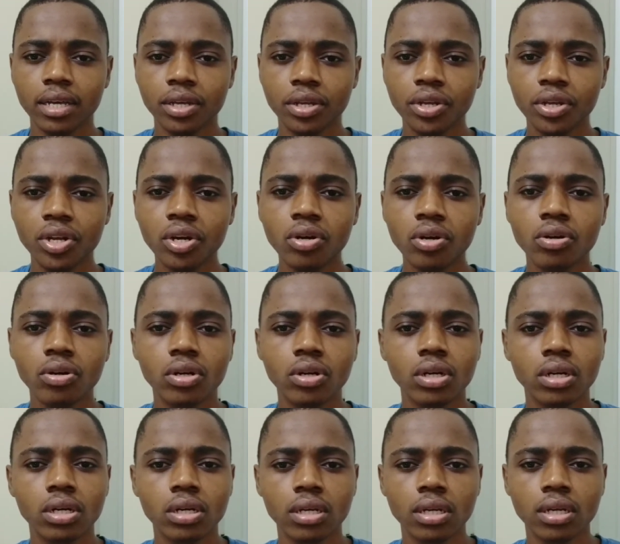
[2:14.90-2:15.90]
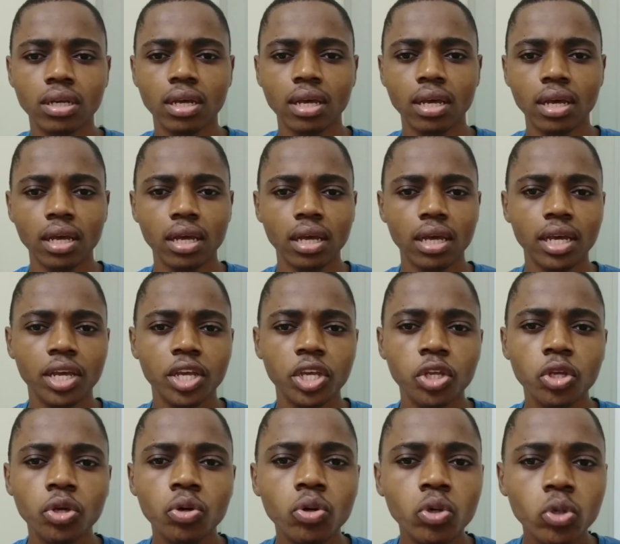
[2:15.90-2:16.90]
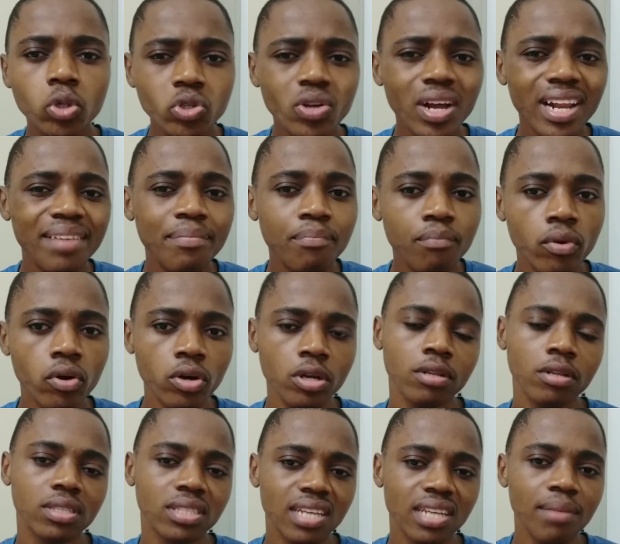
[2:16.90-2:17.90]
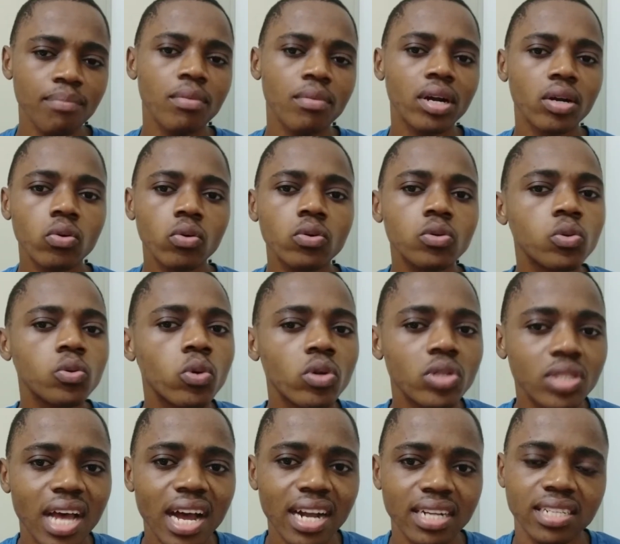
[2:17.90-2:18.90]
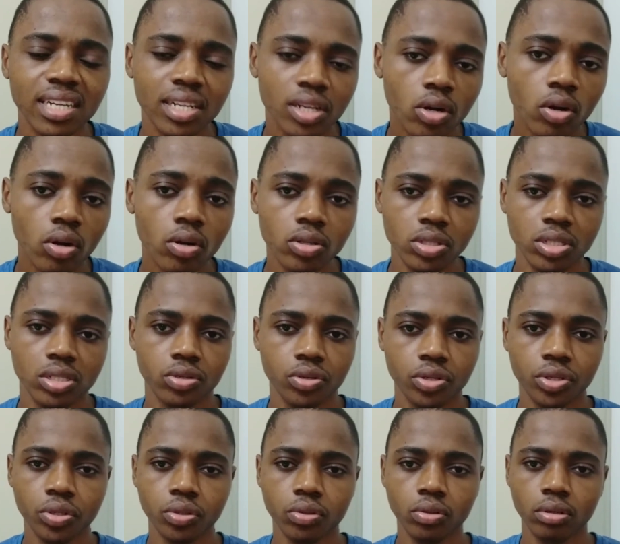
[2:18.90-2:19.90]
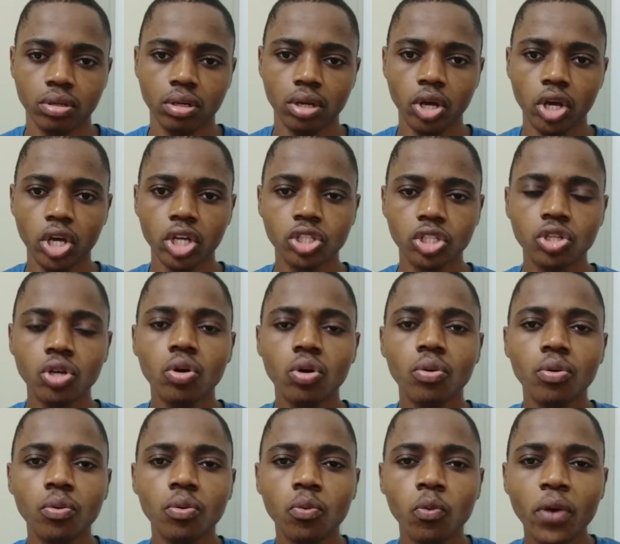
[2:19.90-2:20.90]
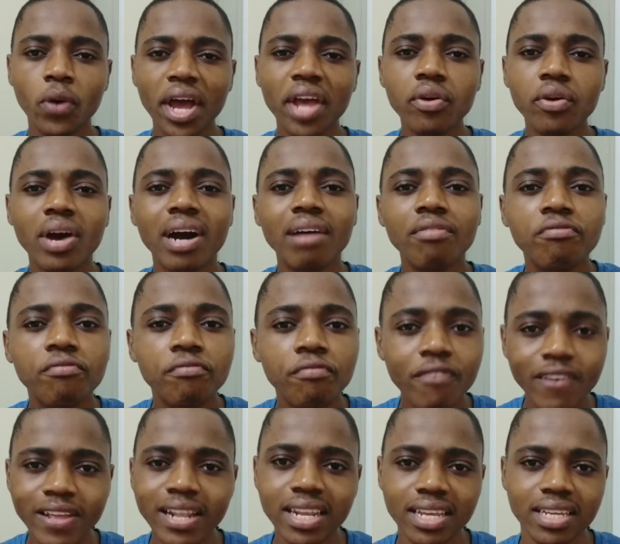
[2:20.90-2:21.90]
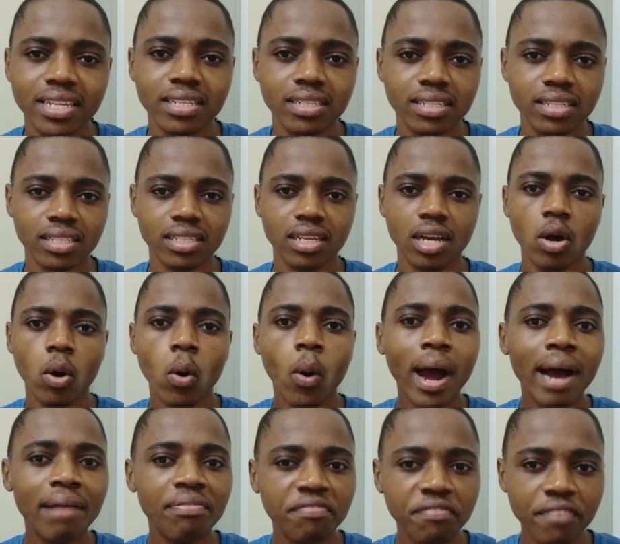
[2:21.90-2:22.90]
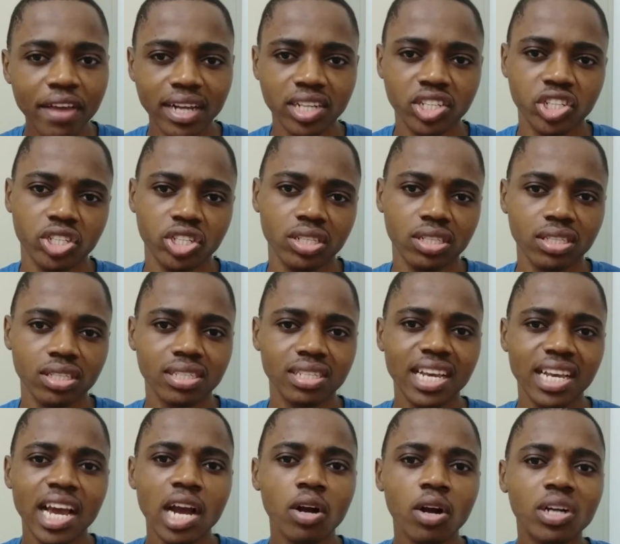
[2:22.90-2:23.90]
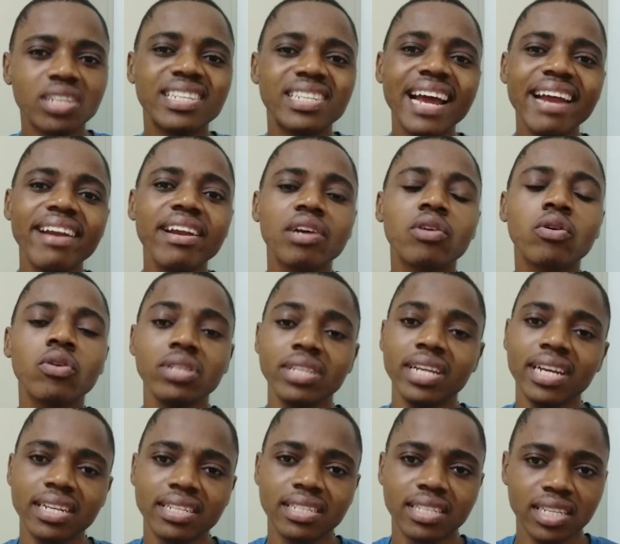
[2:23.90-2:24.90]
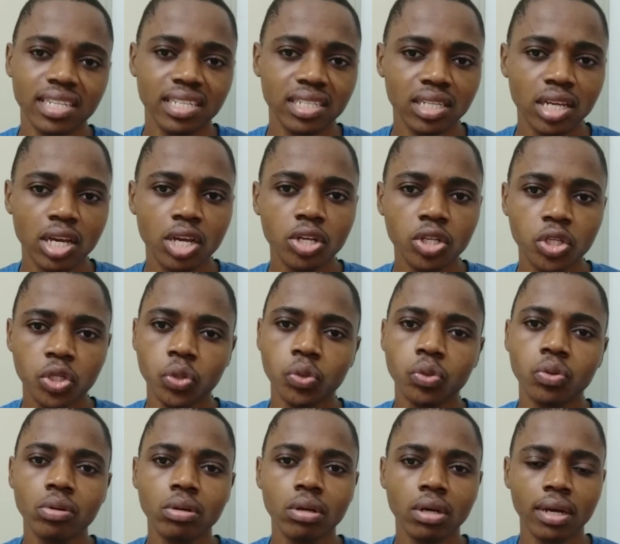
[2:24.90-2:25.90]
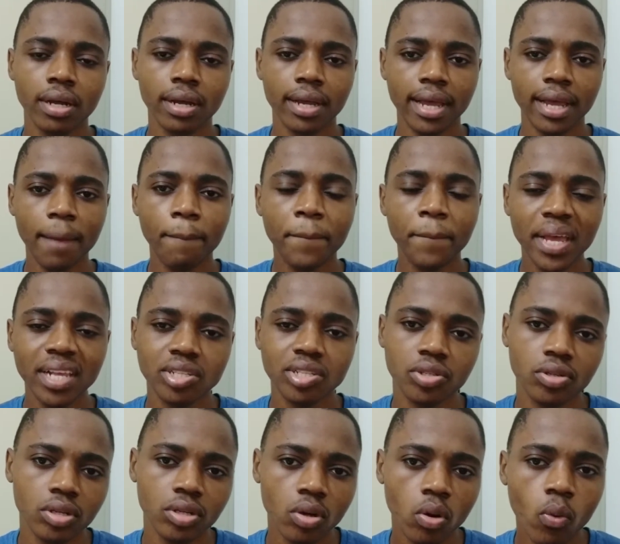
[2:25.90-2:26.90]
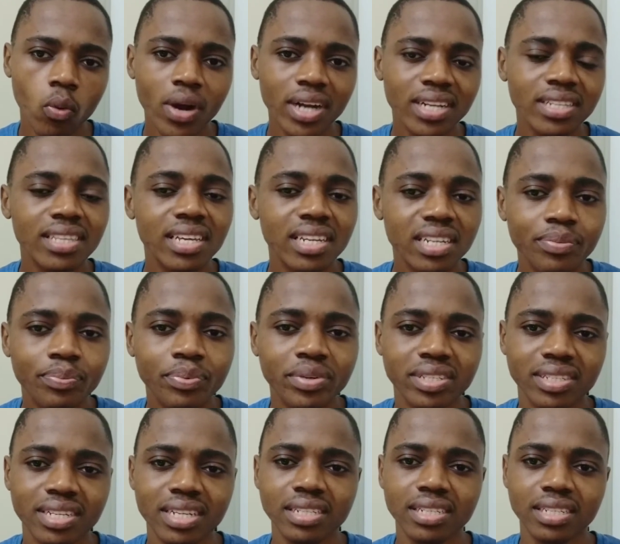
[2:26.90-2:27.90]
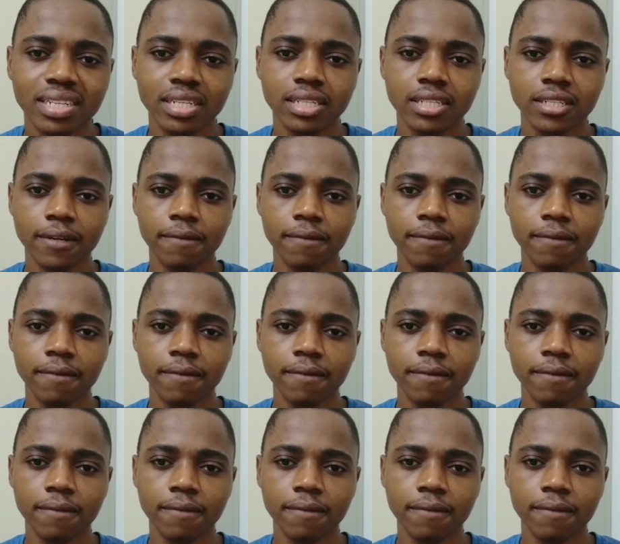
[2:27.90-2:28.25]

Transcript: You usually mourn someone who was actually close to you. So where you have feelings or affections very connected to a person or what they represented.